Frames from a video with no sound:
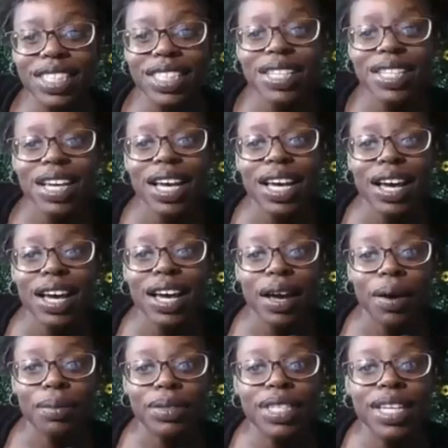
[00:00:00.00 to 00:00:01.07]
just
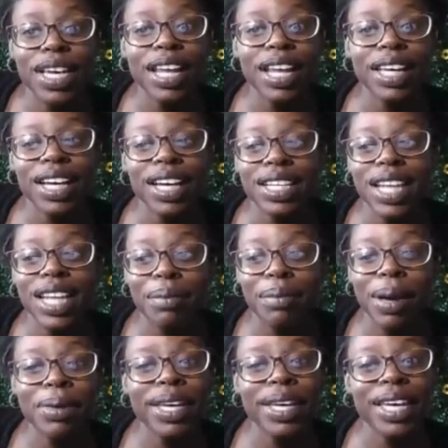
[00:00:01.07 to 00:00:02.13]
telling, like,
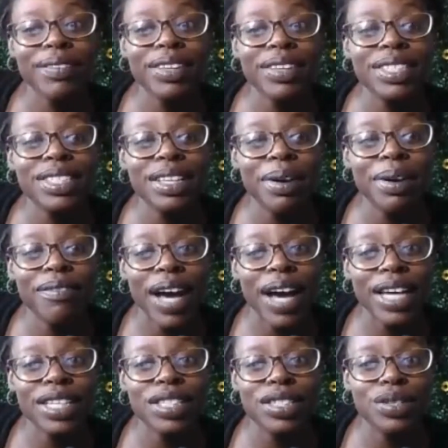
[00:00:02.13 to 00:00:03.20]
maybe giving some
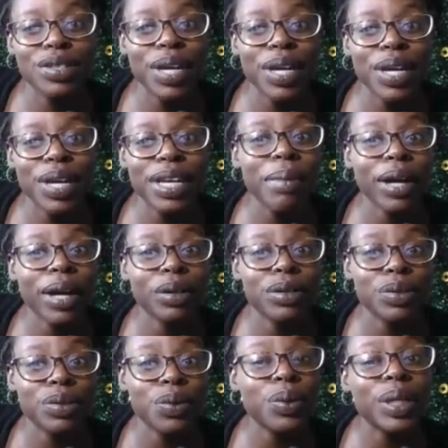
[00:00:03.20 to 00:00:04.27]
advice to any micro
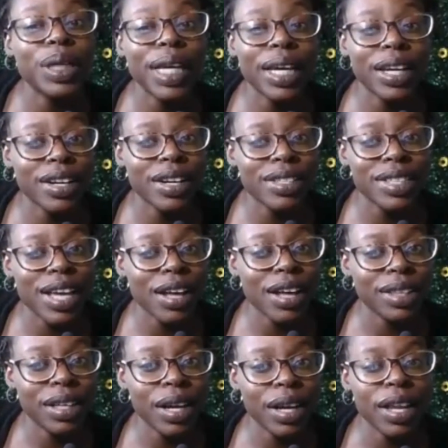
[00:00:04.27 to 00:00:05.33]
school leaders
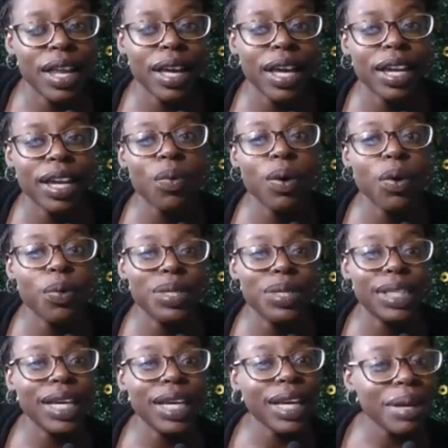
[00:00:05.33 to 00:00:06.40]
out there, like anyone who is
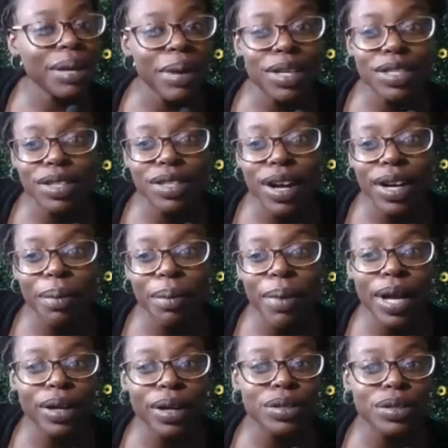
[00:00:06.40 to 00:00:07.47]
thinking about starting a
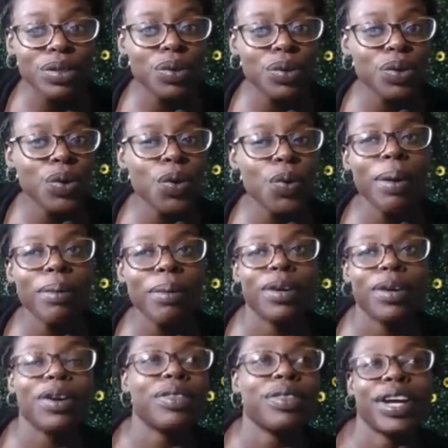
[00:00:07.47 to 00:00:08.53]
micro school?
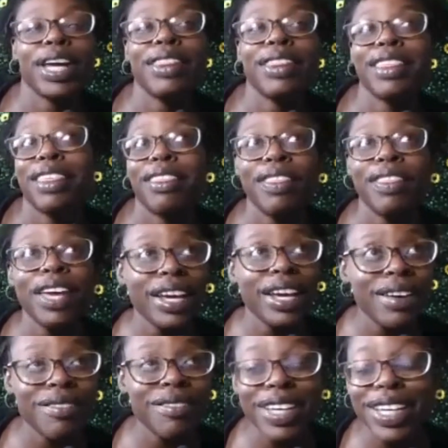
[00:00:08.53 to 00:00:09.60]
Maybe they're in the thick
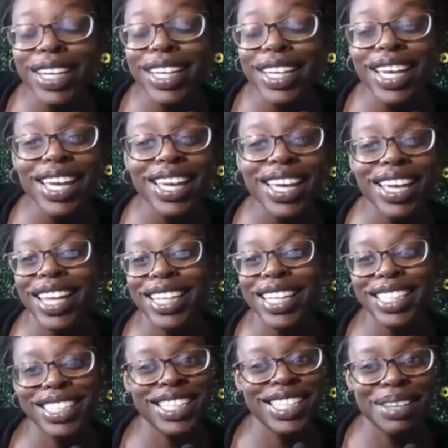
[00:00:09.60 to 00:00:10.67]
of it and they
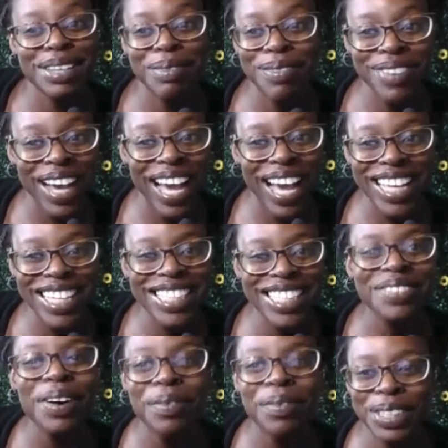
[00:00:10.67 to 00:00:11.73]
just need some advice.
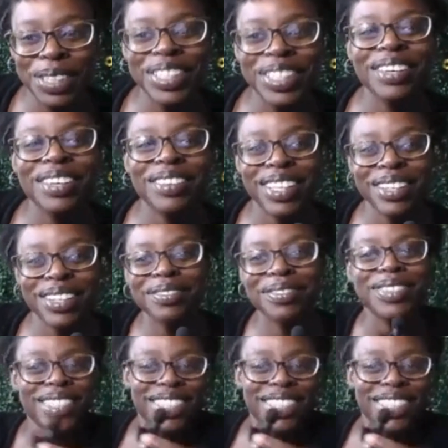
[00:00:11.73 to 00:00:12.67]
What would you give them?